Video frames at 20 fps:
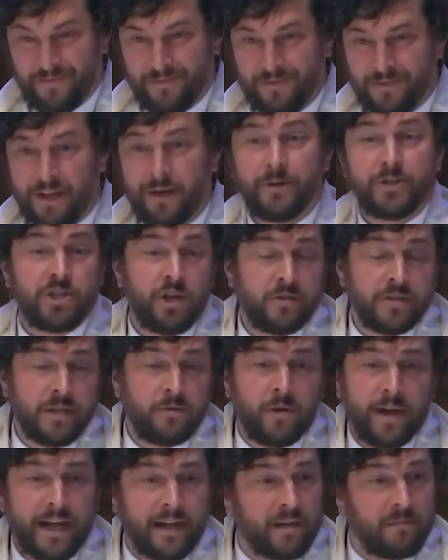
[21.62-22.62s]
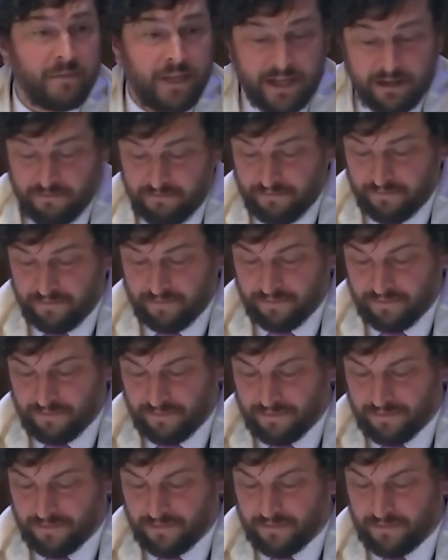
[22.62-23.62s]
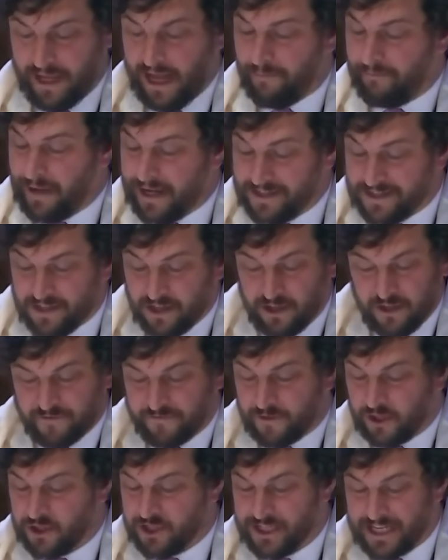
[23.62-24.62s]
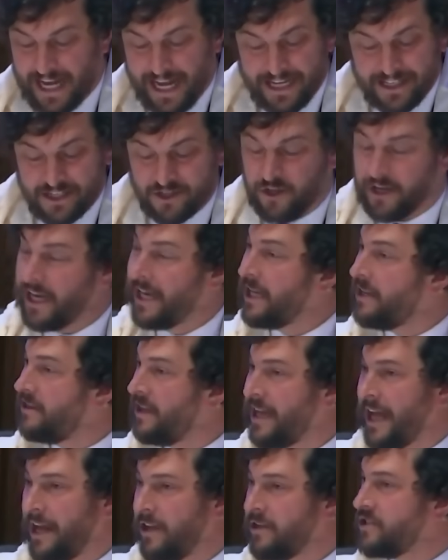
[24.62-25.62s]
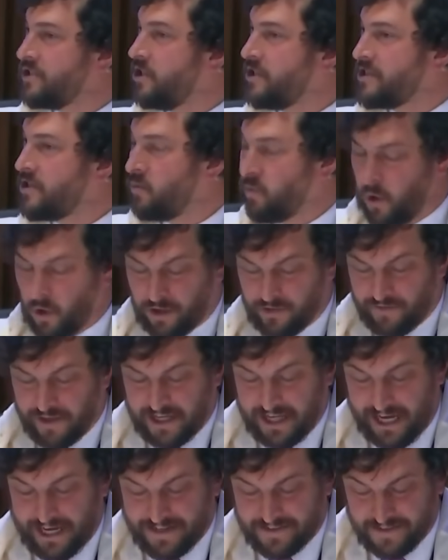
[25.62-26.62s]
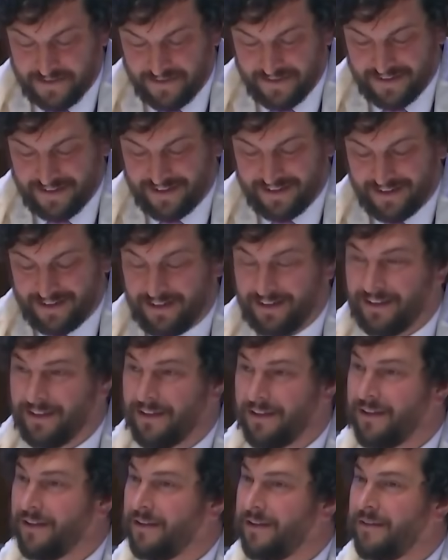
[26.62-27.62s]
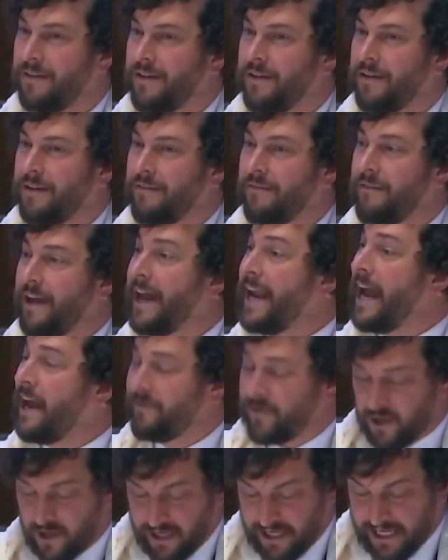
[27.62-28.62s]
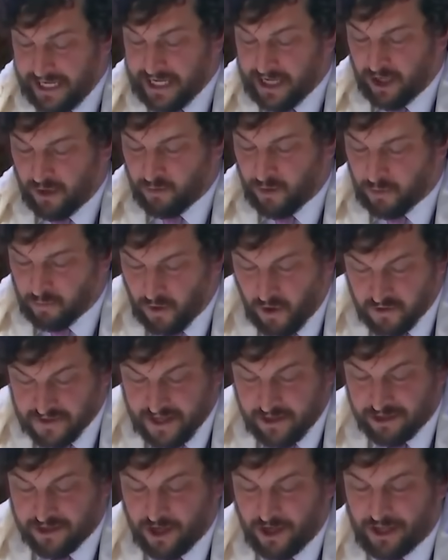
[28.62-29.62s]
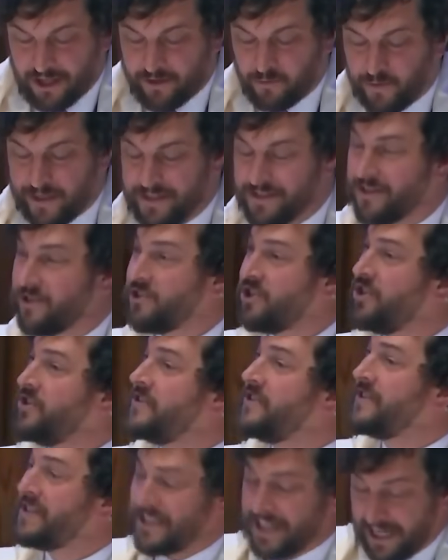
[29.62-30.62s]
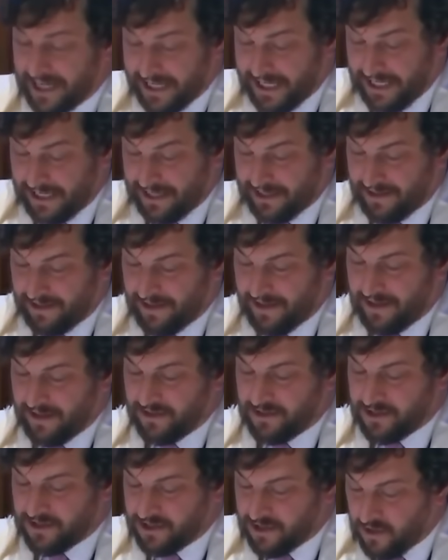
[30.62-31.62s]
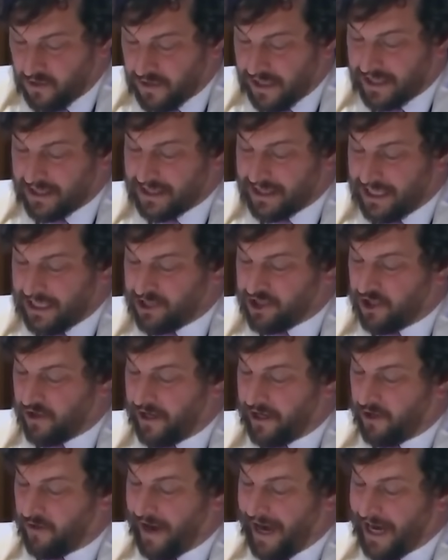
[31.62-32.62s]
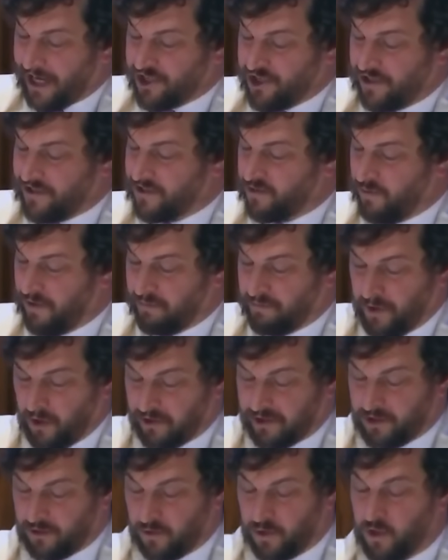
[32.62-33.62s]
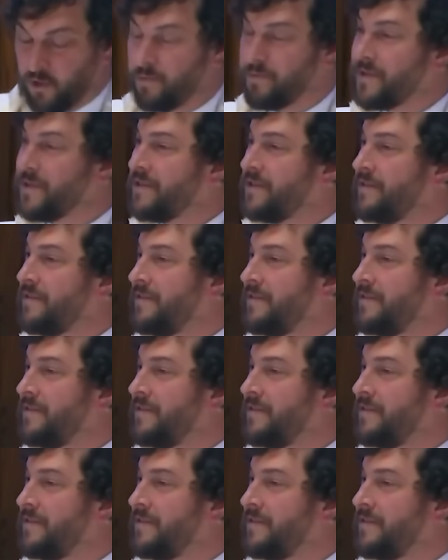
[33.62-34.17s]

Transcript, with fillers: They were chosen randomly, not based on their first test or anything else, just a roll of the dice. And after a year where Rosenthal and researchers studied student teacher interactions with both groups,